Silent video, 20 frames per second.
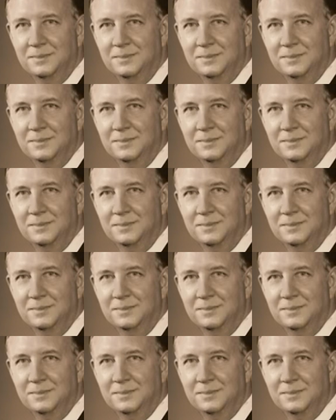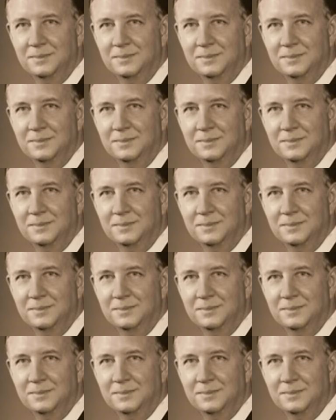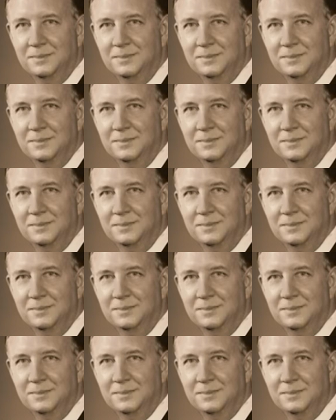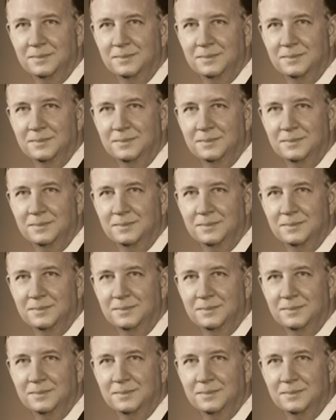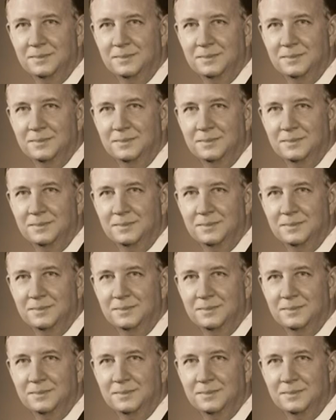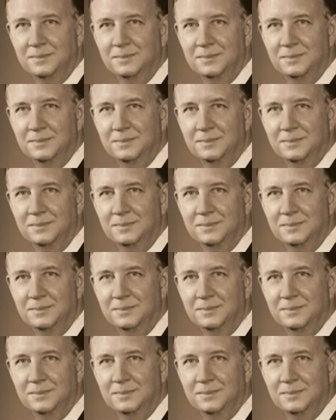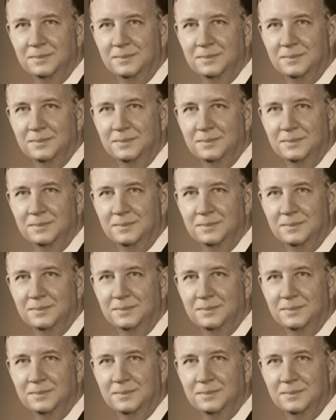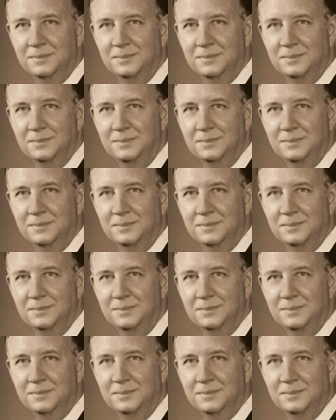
This is a still picture; no speech is visible.